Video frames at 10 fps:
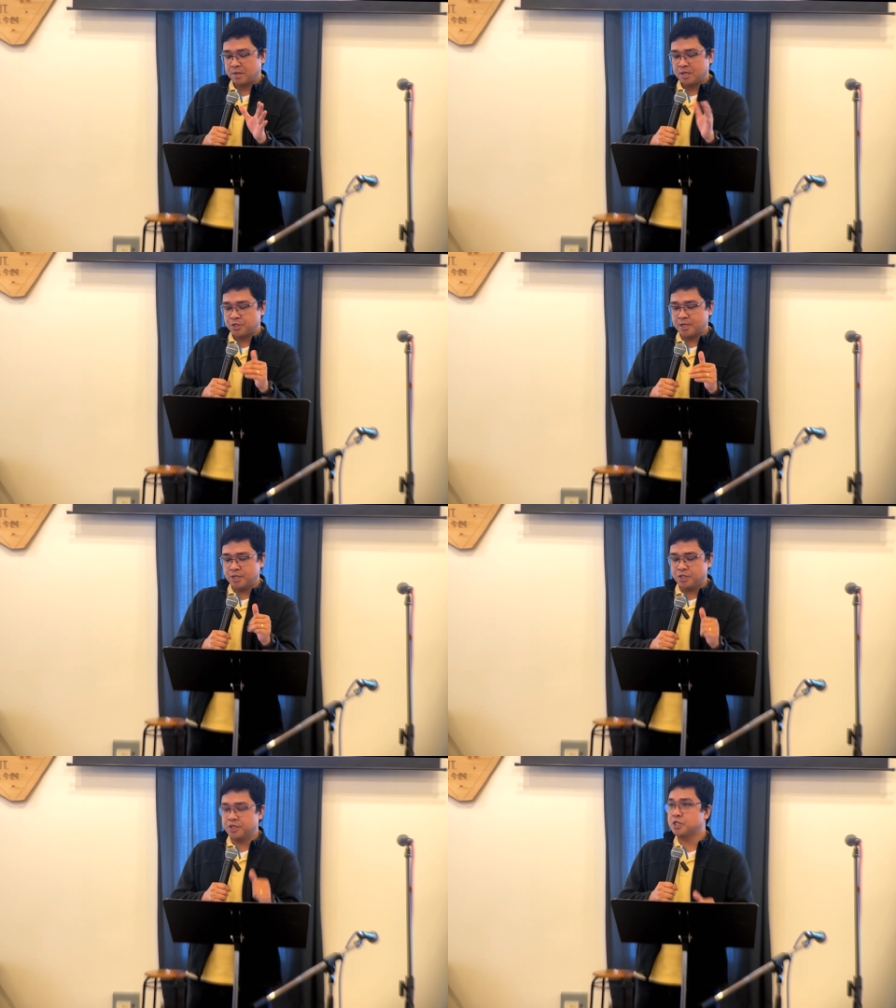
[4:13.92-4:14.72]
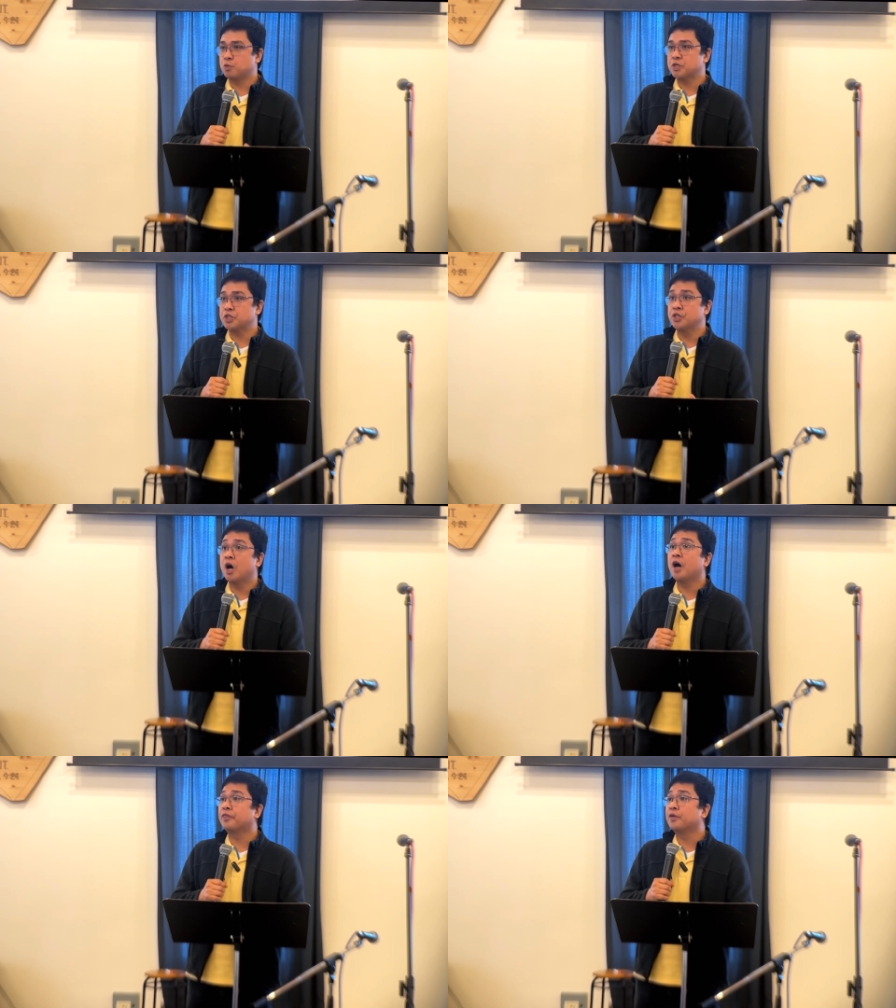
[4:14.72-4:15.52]
Since this was
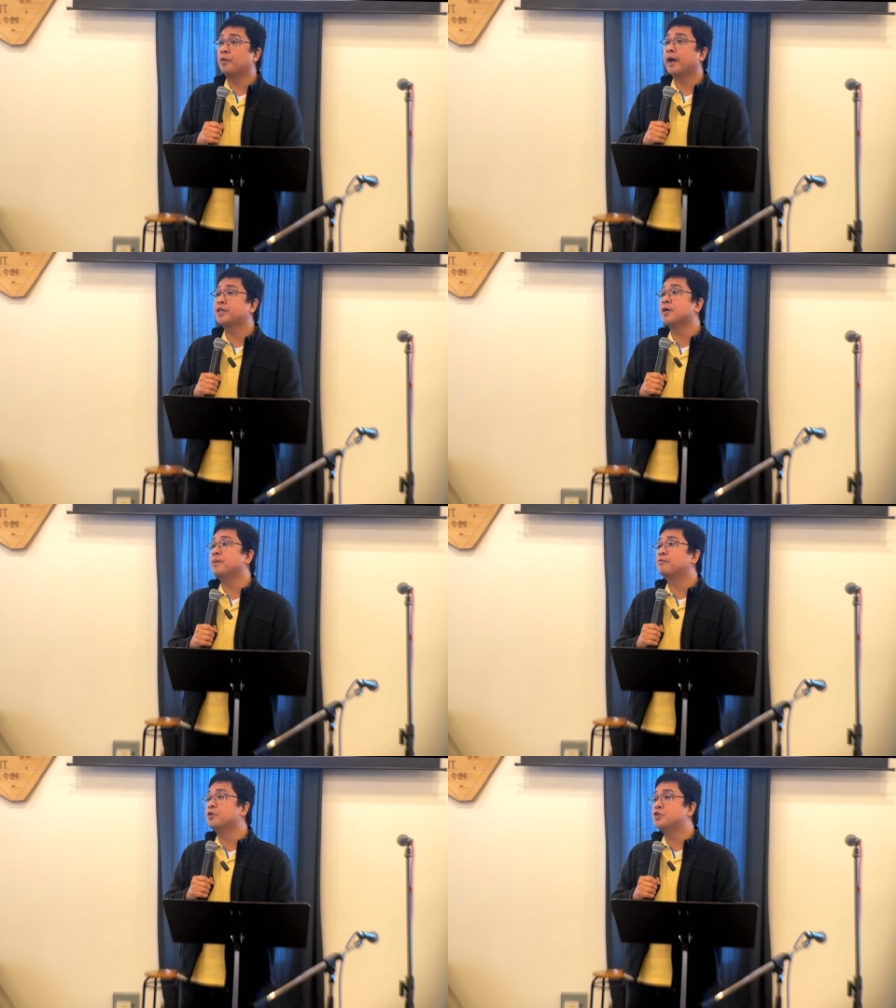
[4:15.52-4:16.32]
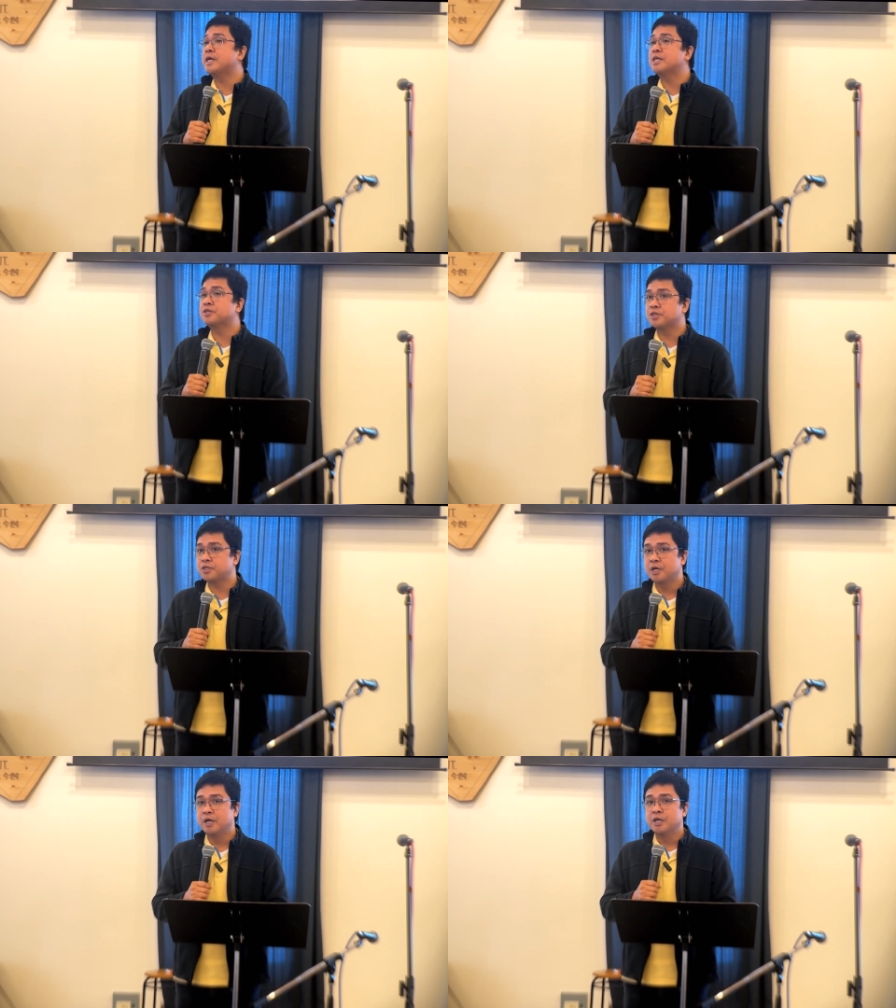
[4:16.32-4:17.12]
not the right time for
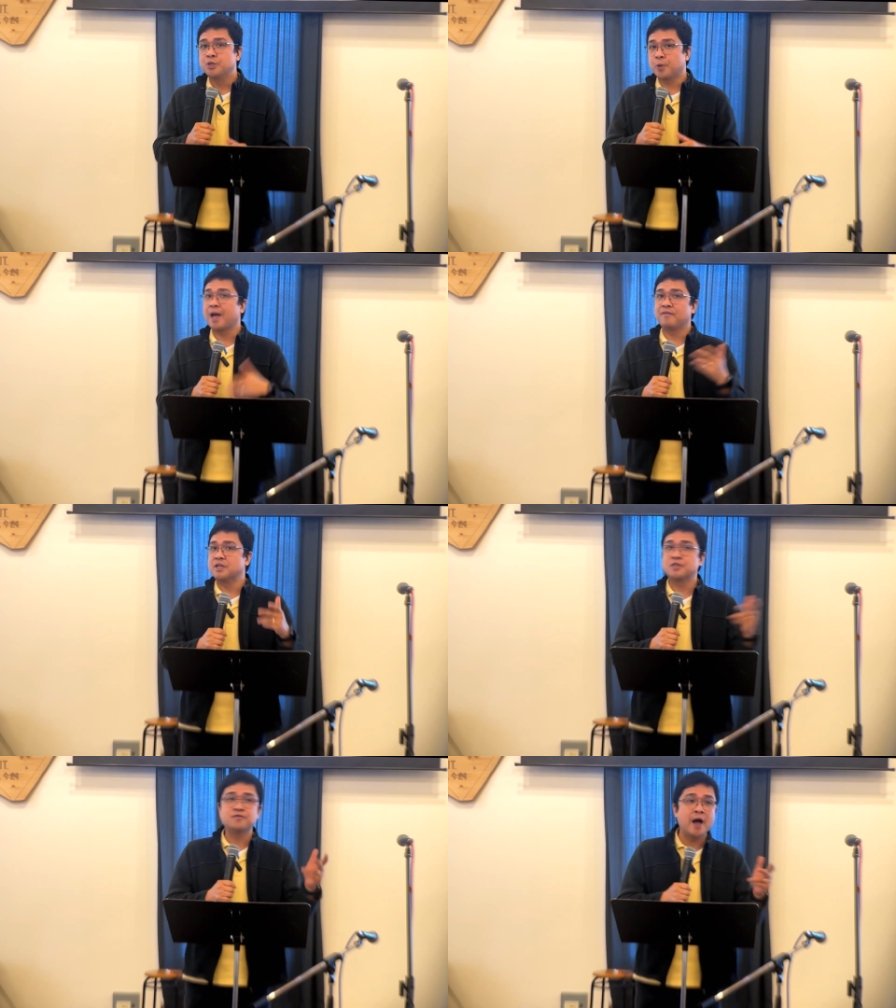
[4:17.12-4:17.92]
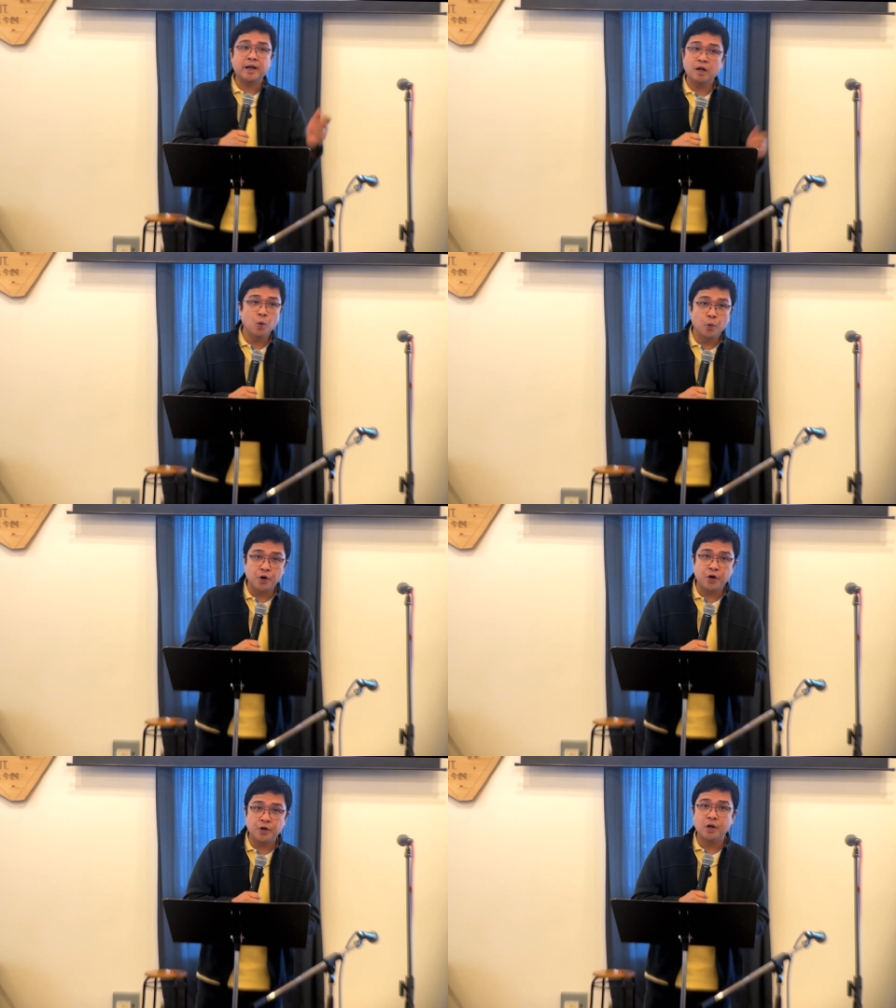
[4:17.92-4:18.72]
Jesus to have his final
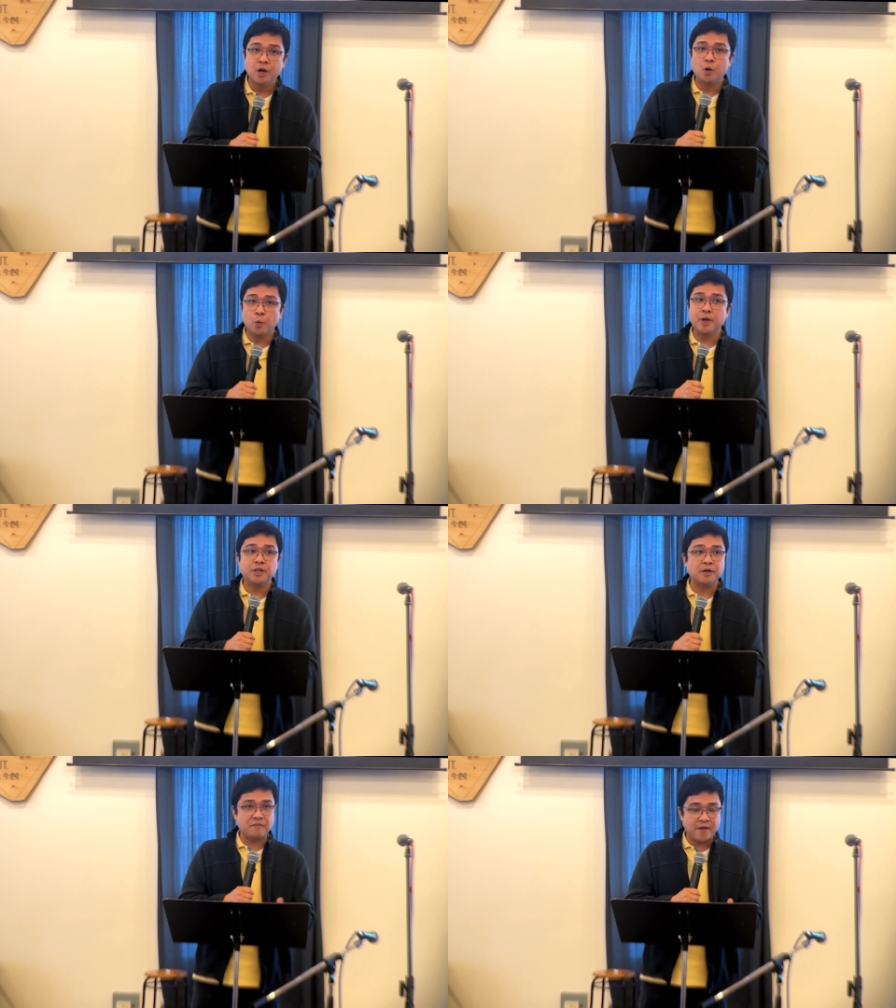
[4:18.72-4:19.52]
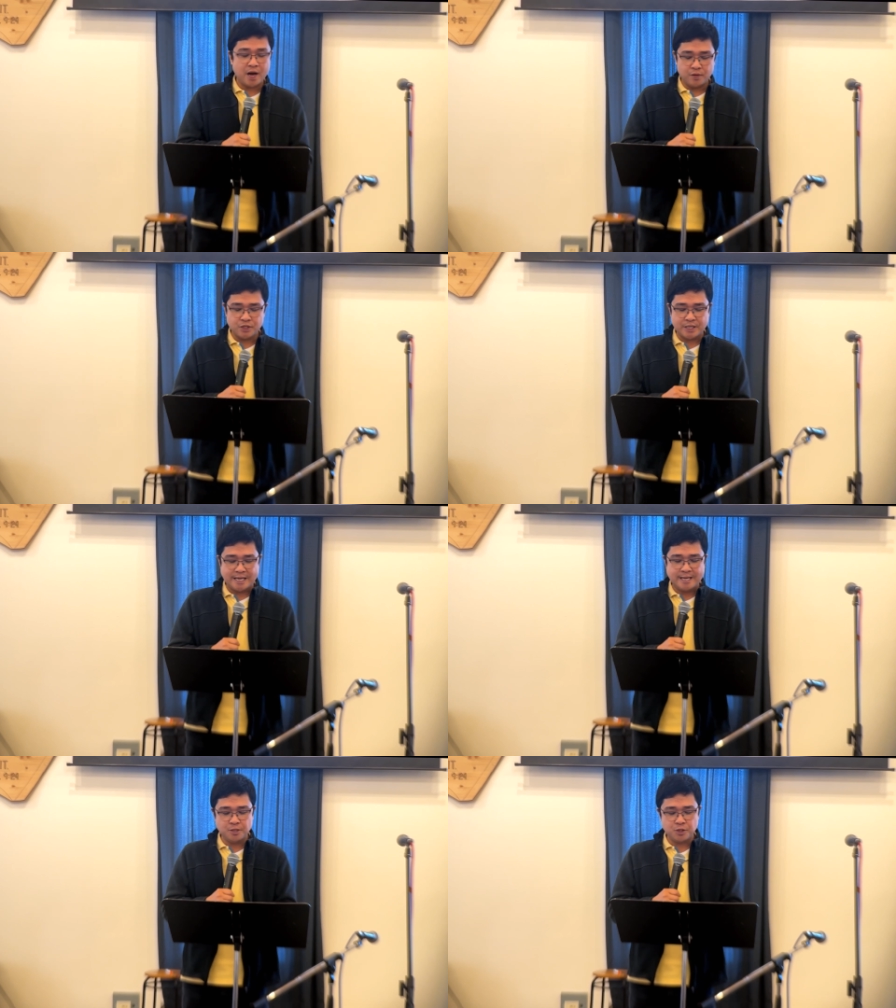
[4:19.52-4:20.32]
word with the
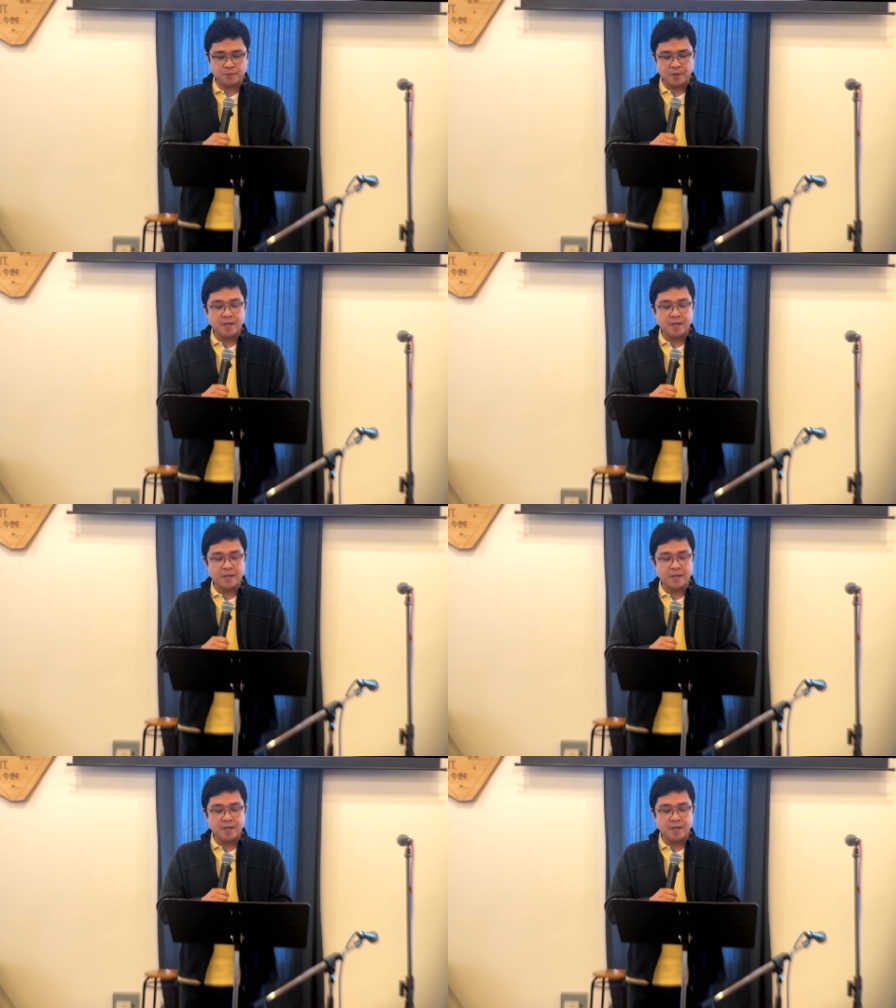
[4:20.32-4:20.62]
Pharisees,